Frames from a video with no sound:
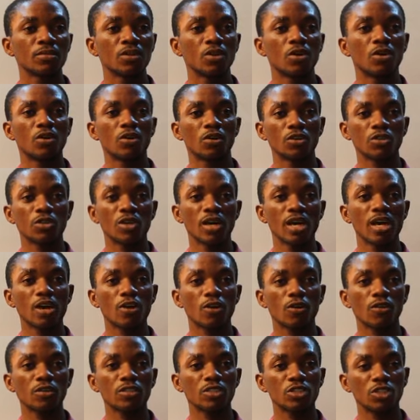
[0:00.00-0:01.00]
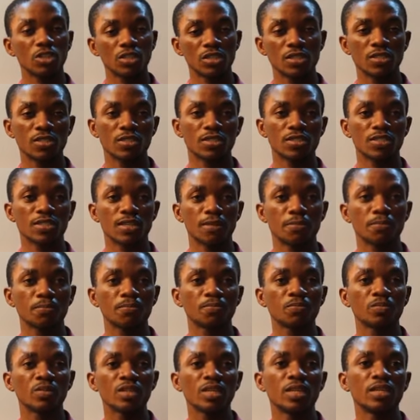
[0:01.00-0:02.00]
or your air conditioning system,
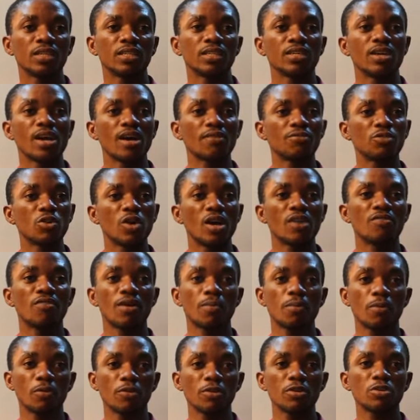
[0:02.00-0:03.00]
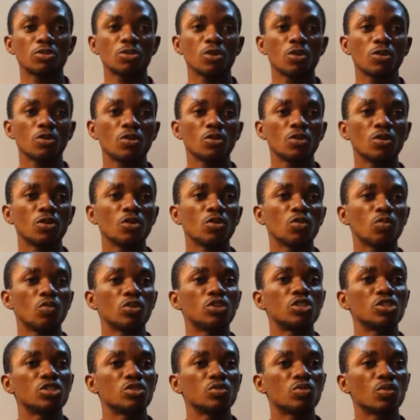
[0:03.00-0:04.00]
you have your evaporator,
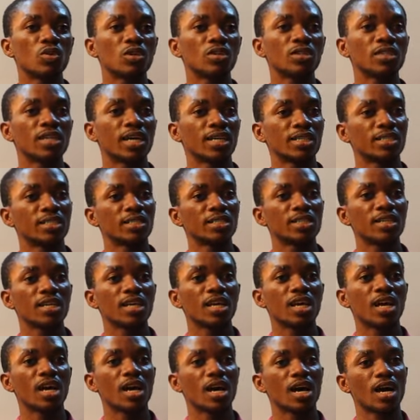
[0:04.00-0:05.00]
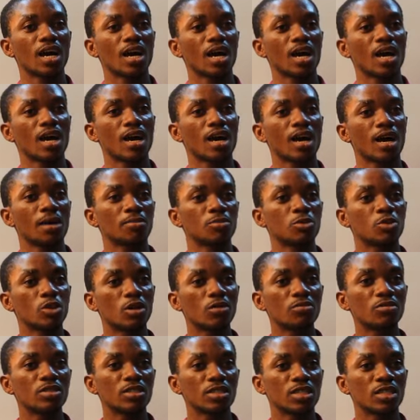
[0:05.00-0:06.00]
which is the one that
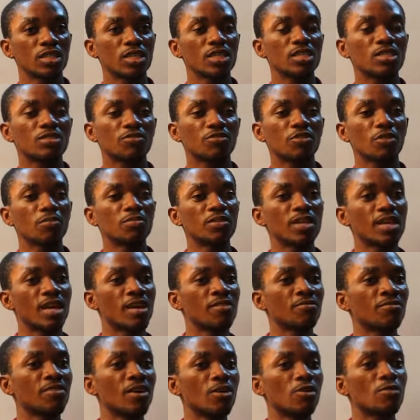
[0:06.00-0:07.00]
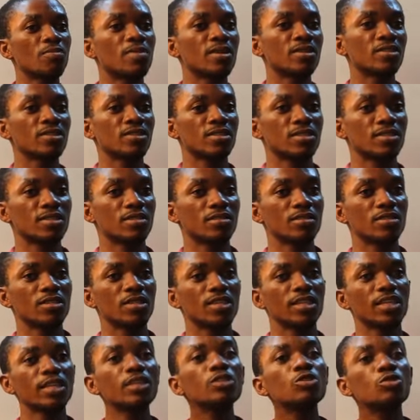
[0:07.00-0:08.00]
absorbs the heat from the environment
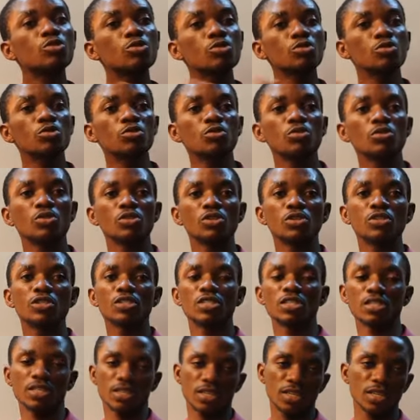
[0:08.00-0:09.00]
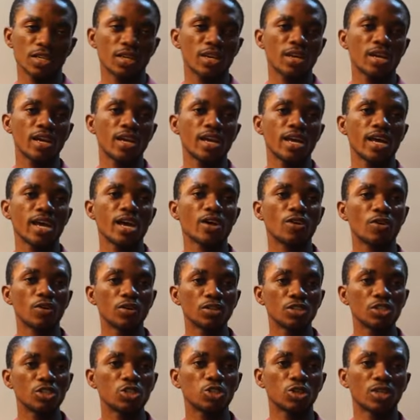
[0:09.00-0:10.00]
into the air
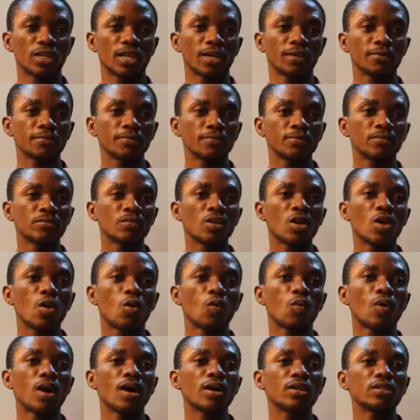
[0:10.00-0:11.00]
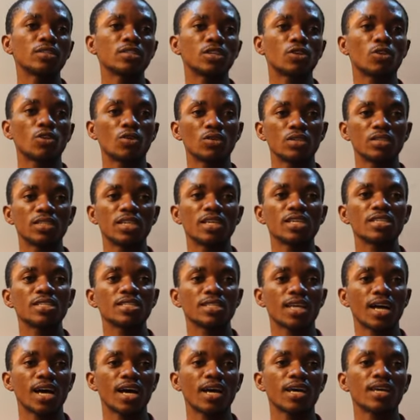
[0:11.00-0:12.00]
conditioner, while the
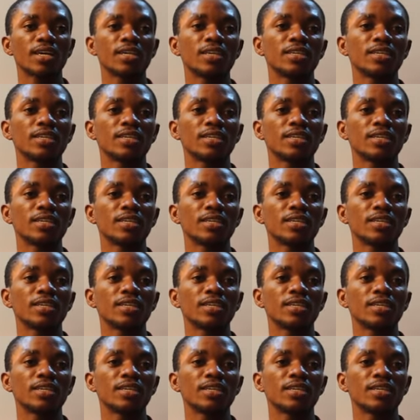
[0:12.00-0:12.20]
condenser